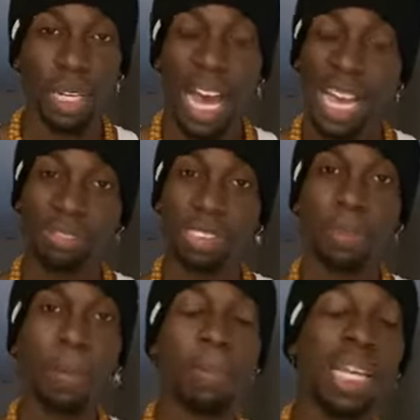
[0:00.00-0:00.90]
I have some
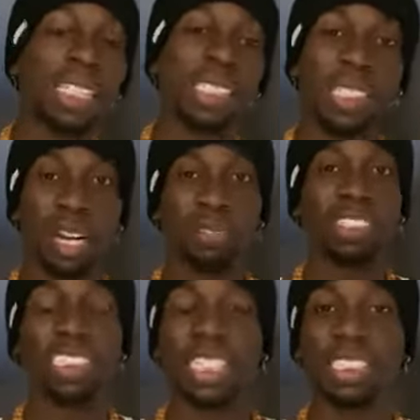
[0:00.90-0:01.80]
amazing
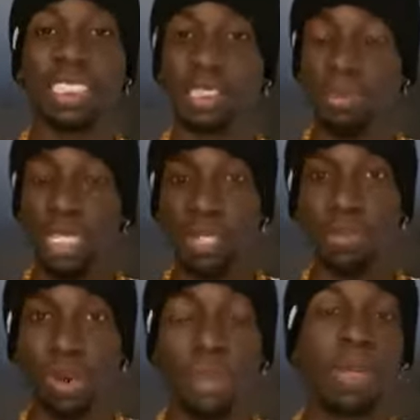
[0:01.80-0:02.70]
conversations and meet some
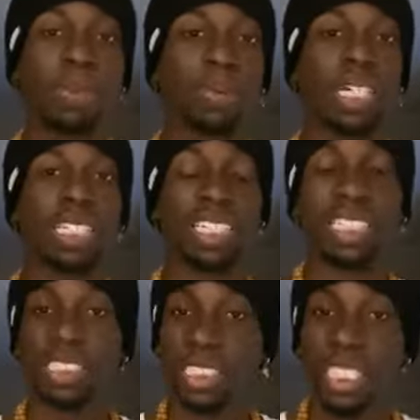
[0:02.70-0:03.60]
great people because I
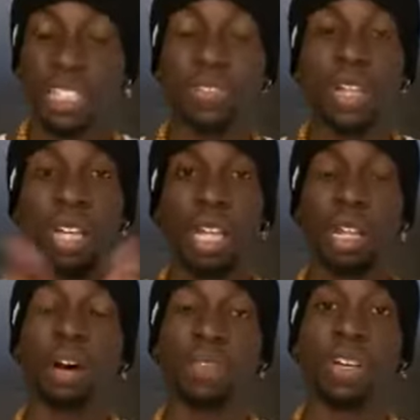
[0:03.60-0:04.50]
just give
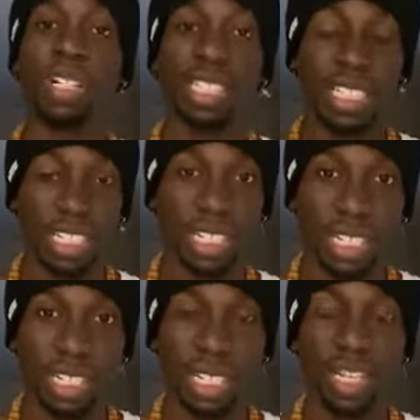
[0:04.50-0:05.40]
love
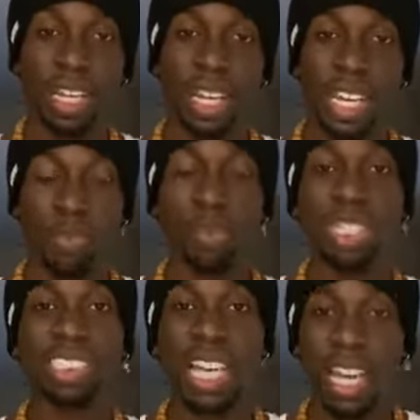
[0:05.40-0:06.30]
unconditionally. And what
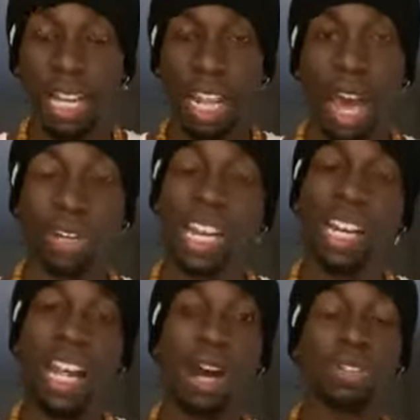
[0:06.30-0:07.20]
does that allow? That
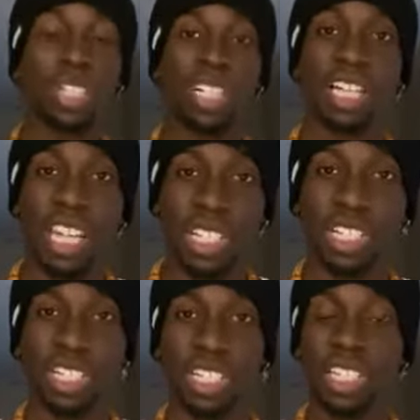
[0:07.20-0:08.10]
allows
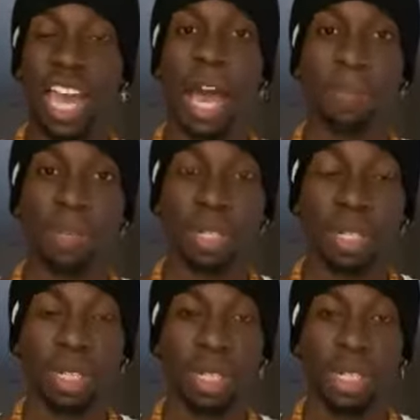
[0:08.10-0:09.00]
connections to happen.
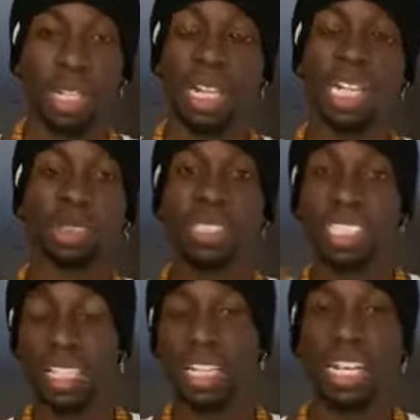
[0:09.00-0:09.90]
It allows me
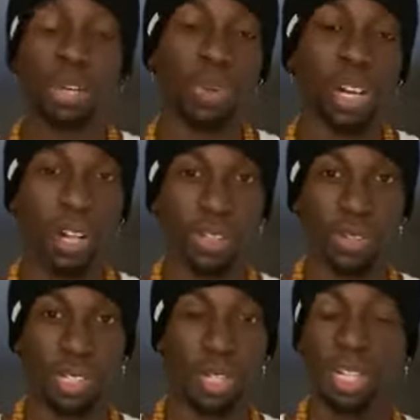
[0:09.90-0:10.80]
to connect with
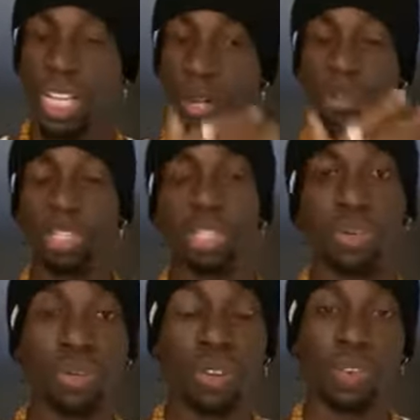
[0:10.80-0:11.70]
others, connect with the
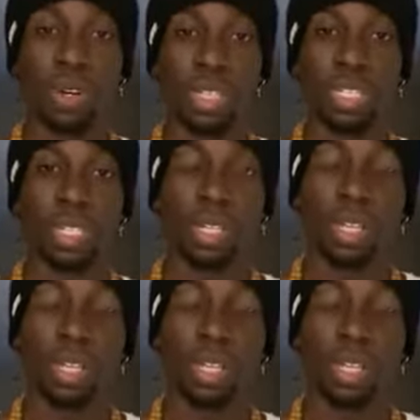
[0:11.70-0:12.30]
universe